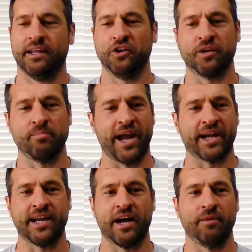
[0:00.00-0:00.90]
And looking
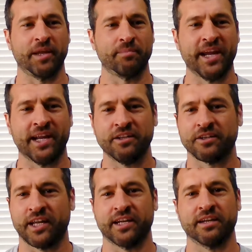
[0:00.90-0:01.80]
back now, I'm like, man,
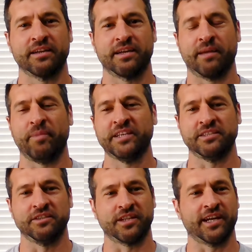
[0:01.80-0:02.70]
I
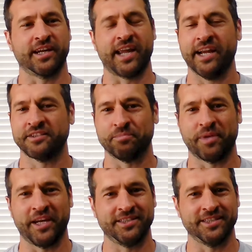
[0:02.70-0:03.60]
basically look like a cancer
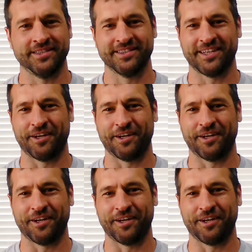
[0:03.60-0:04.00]
patient.